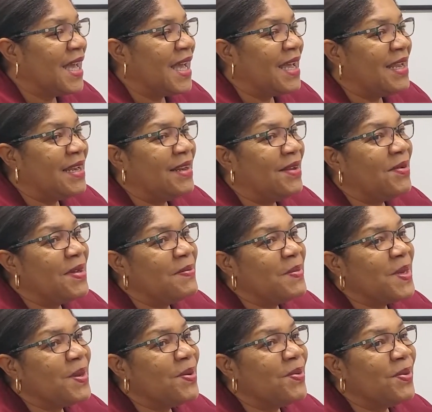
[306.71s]
And lo and
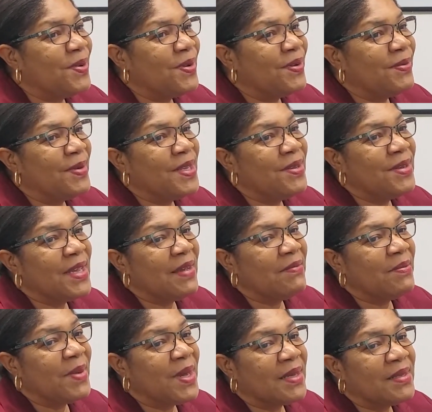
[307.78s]
behold, when you
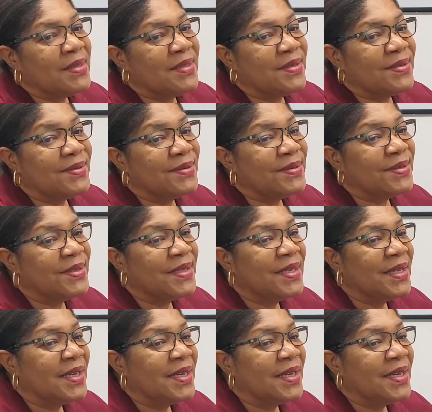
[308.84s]
get back to